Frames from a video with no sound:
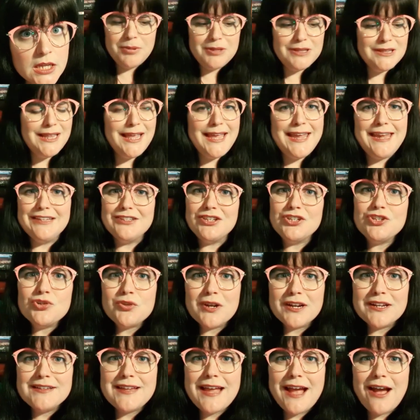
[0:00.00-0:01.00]
A
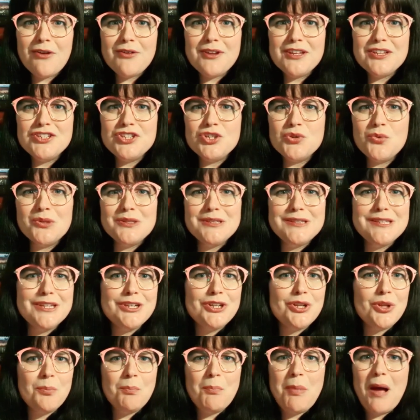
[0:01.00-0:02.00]
plate tricked out into a
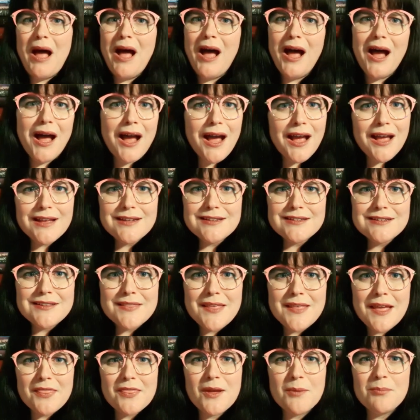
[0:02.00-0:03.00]
little
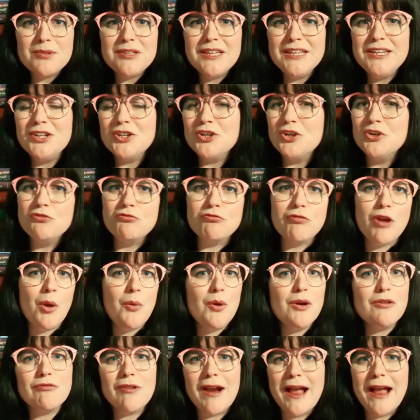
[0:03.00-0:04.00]
pond that Thumbelina
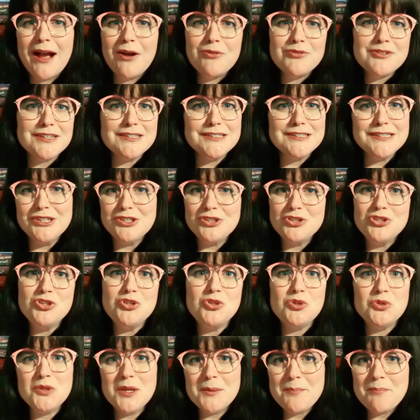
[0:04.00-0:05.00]
could row around and a
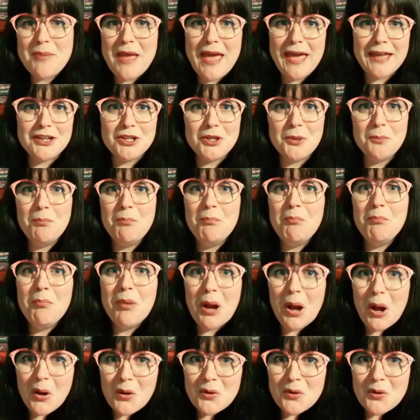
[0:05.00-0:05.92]
little tulip petal